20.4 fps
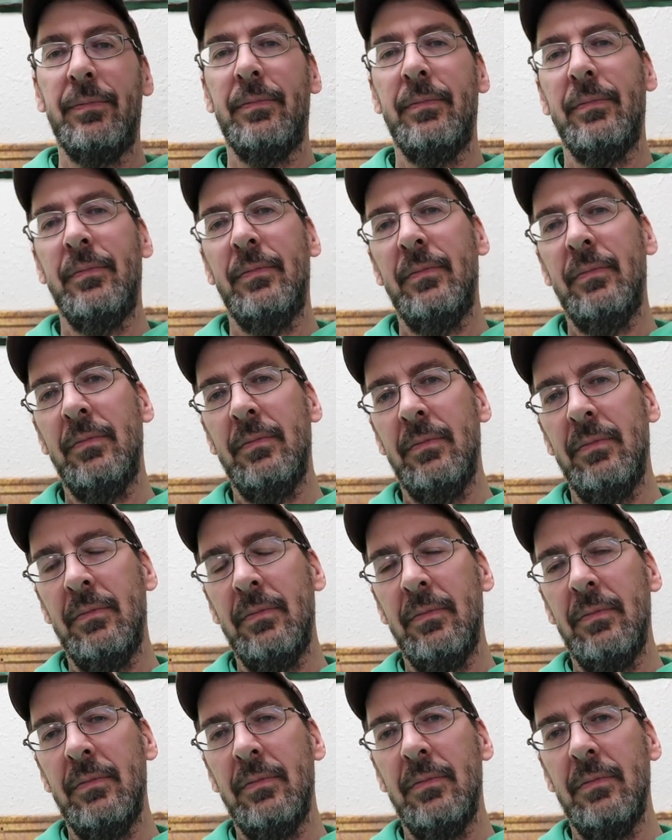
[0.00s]

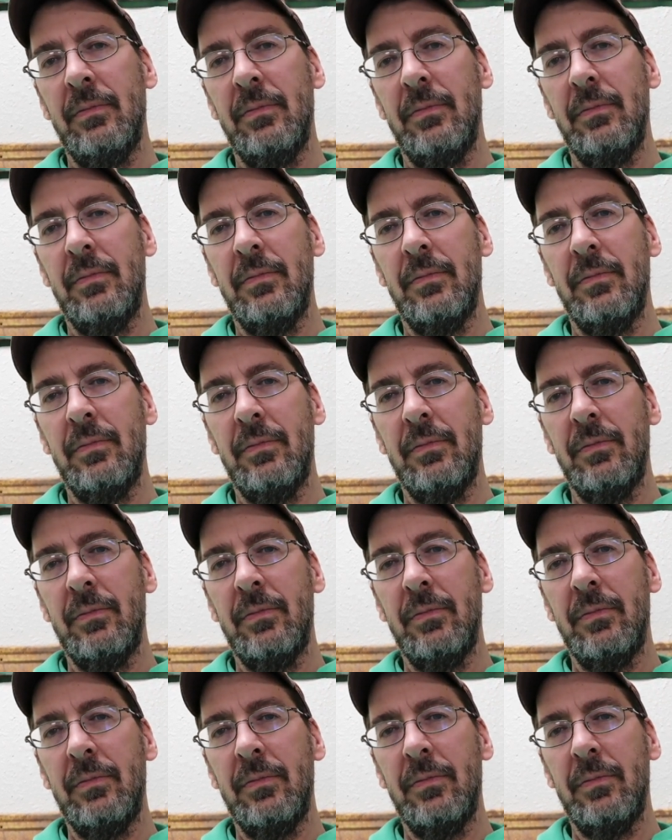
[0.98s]

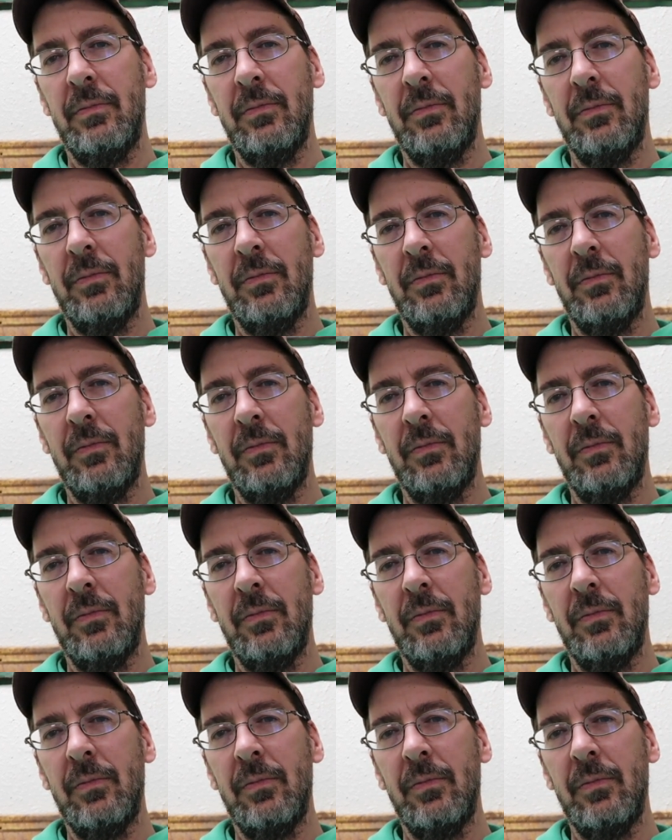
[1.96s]
Nothing is said.